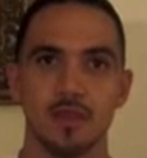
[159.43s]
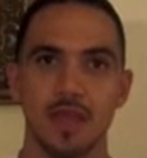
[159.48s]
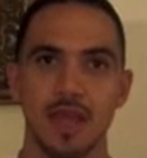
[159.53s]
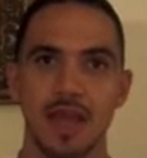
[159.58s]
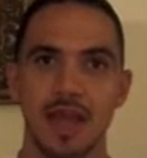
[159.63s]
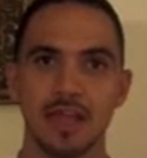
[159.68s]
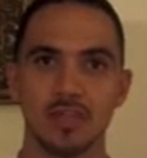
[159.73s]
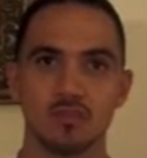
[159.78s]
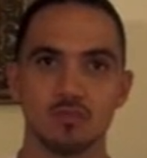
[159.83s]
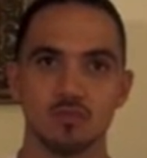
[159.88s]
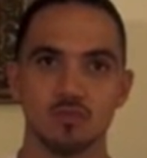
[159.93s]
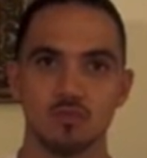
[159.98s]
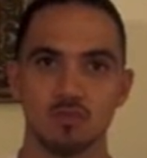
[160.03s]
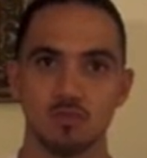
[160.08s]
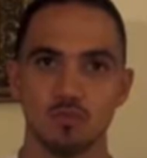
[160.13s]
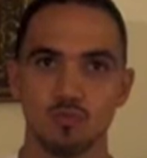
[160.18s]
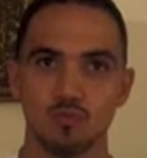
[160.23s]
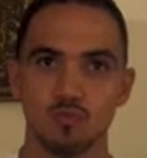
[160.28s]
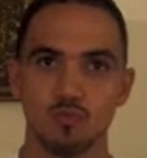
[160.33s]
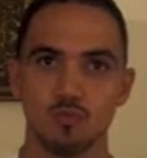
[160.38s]

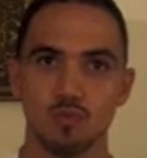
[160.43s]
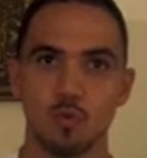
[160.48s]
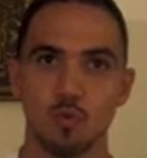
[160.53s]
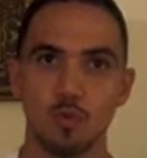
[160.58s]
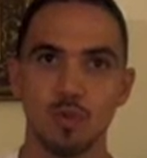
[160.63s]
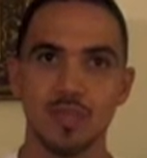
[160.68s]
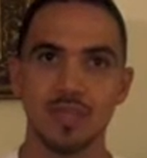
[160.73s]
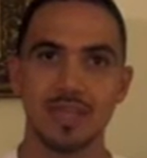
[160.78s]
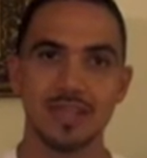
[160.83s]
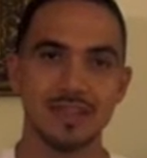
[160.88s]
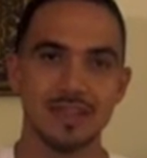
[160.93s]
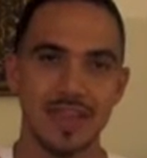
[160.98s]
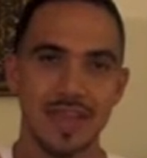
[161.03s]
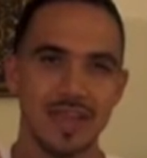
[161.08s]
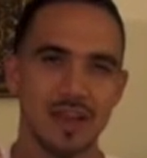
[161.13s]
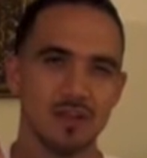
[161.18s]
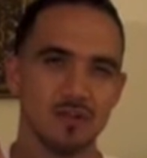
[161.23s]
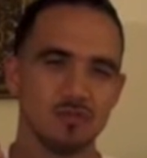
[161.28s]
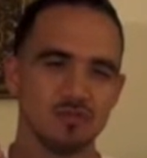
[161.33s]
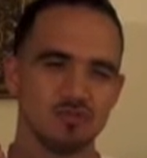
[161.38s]
when we get
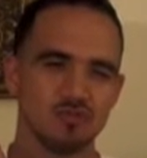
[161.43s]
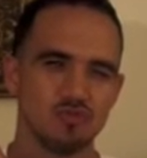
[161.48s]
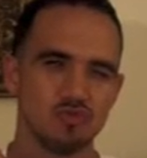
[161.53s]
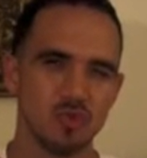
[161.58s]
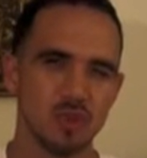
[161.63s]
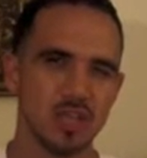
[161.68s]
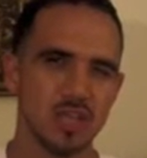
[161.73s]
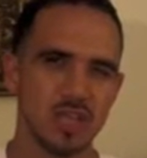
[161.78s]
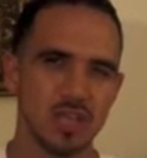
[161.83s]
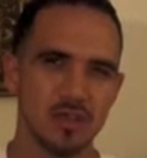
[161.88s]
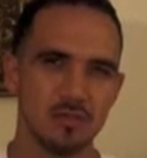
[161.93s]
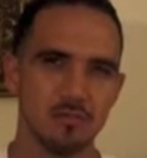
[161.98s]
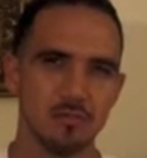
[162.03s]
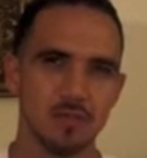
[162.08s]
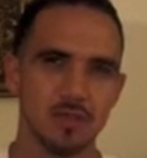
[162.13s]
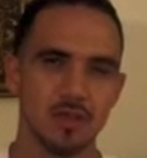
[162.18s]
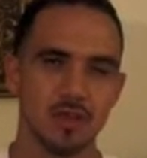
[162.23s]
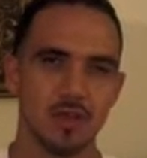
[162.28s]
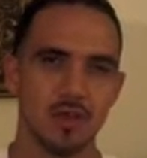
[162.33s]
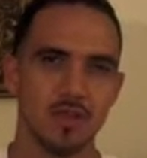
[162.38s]
that dream
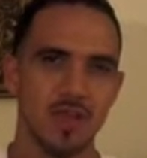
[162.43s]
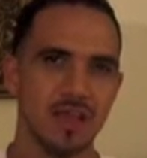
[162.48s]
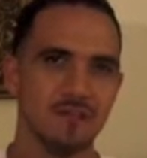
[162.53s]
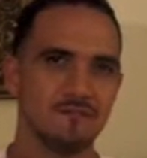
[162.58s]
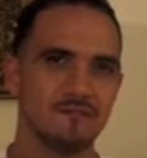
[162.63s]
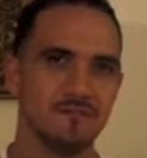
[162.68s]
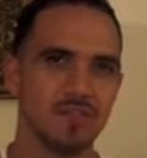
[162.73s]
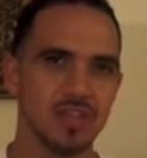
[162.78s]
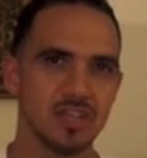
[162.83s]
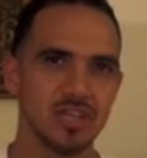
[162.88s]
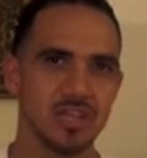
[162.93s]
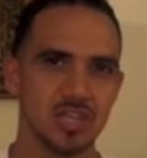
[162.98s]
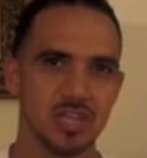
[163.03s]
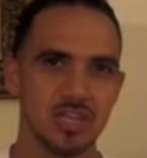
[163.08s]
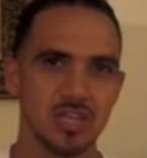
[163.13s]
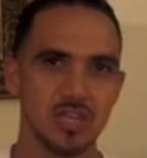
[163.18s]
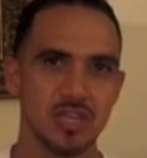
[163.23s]
or that vision,